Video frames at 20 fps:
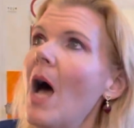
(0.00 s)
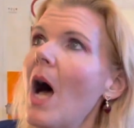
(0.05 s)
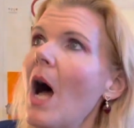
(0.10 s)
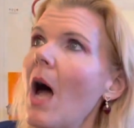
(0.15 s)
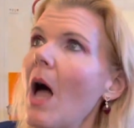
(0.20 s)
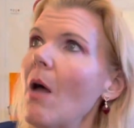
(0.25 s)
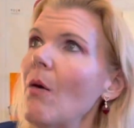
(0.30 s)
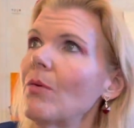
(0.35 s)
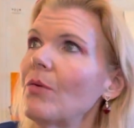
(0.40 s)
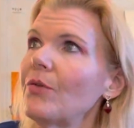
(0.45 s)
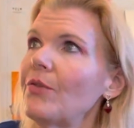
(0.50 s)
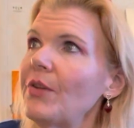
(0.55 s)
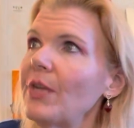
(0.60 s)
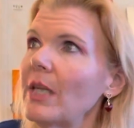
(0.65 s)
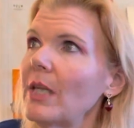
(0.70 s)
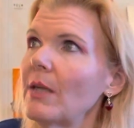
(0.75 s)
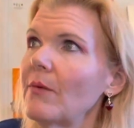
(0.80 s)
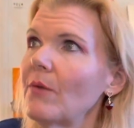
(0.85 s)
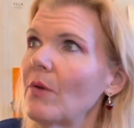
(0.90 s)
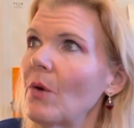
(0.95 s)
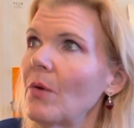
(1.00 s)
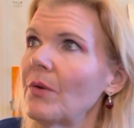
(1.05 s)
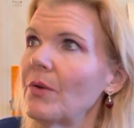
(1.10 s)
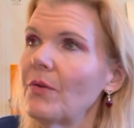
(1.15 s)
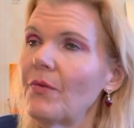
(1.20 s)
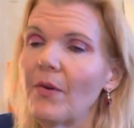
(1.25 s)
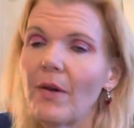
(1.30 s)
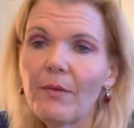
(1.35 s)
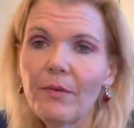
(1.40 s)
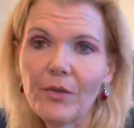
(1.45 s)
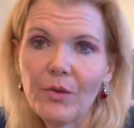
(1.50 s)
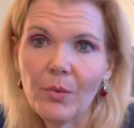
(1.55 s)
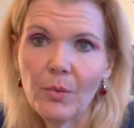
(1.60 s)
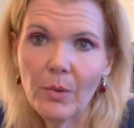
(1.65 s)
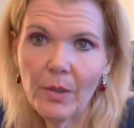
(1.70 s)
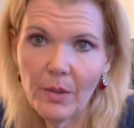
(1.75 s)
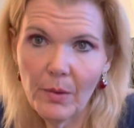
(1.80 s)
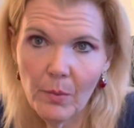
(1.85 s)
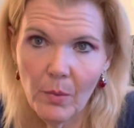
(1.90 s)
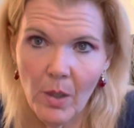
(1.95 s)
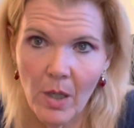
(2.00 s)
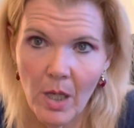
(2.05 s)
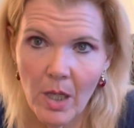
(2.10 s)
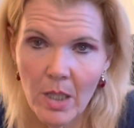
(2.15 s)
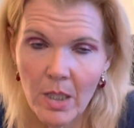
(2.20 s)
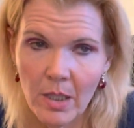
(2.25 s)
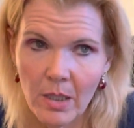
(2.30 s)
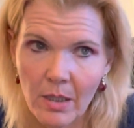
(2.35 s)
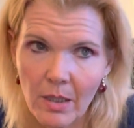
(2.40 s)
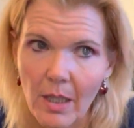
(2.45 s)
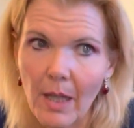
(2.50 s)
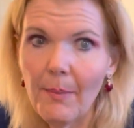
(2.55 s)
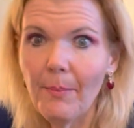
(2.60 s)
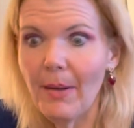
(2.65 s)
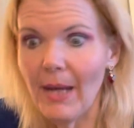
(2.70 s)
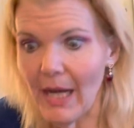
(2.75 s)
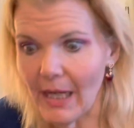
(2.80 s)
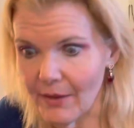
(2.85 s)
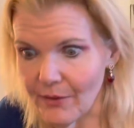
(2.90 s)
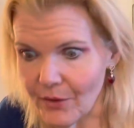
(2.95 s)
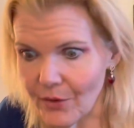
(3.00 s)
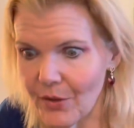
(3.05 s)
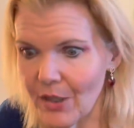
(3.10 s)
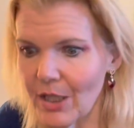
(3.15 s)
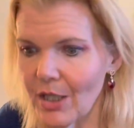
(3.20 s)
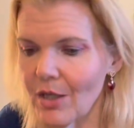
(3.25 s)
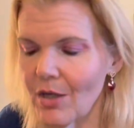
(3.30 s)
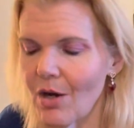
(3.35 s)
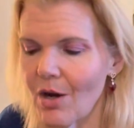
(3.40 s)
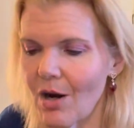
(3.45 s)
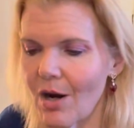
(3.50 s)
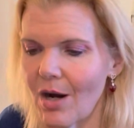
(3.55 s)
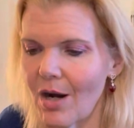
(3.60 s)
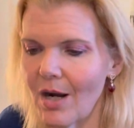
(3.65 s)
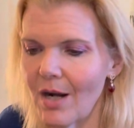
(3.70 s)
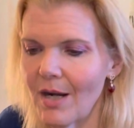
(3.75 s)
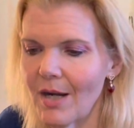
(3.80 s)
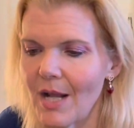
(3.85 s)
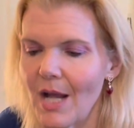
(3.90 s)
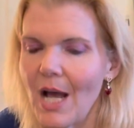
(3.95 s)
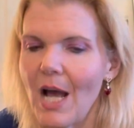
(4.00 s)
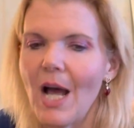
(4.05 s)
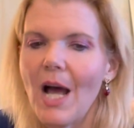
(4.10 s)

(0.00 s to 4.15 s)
I was thinking of going to Forever 21. I packed the credit card.